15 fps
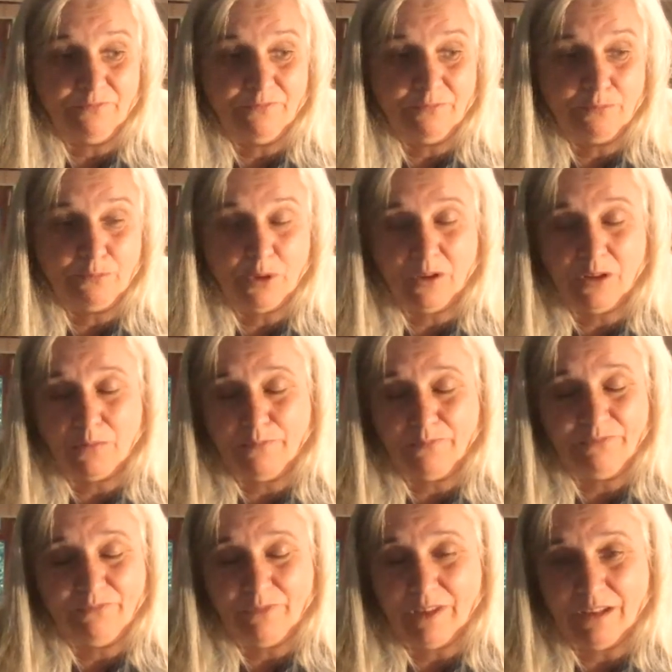put them
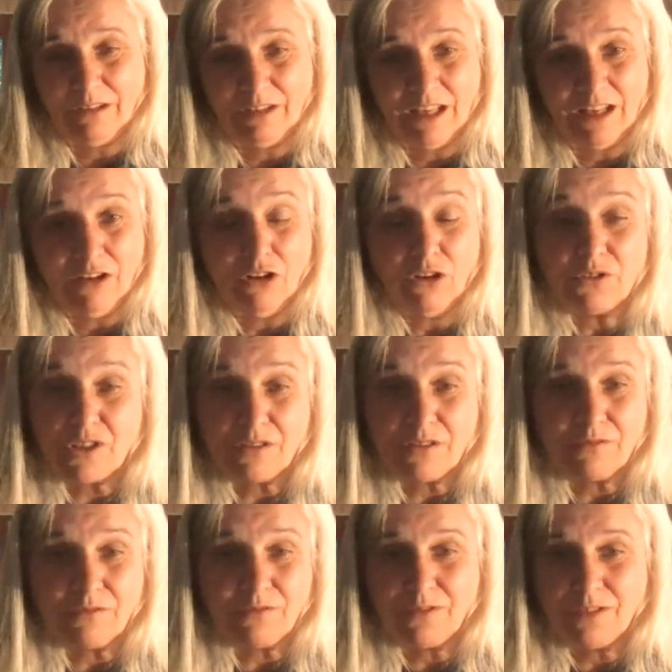in lots of
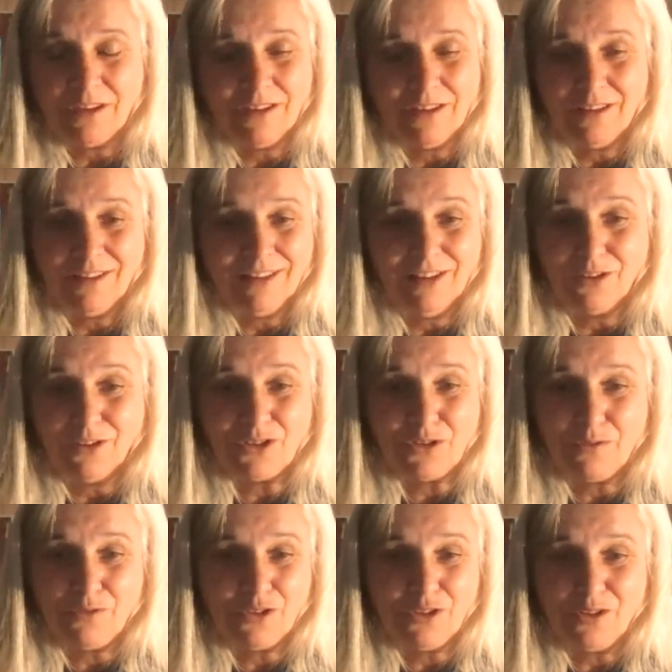
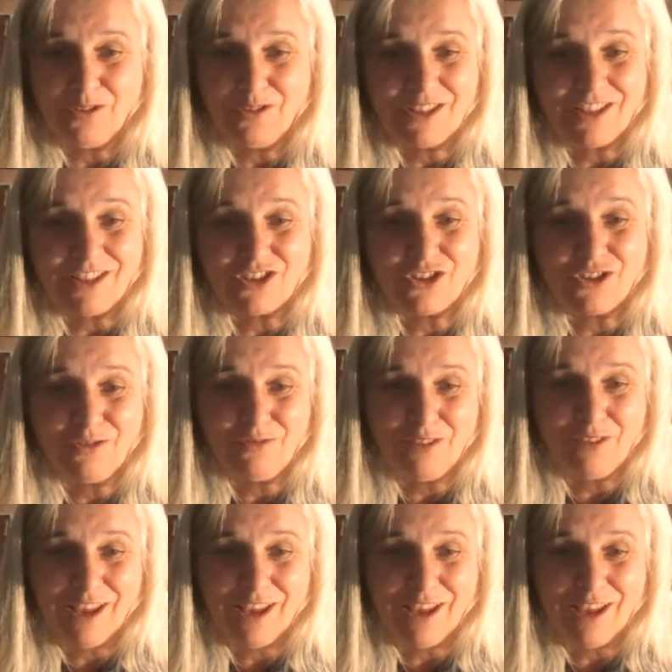food. Such good flavor.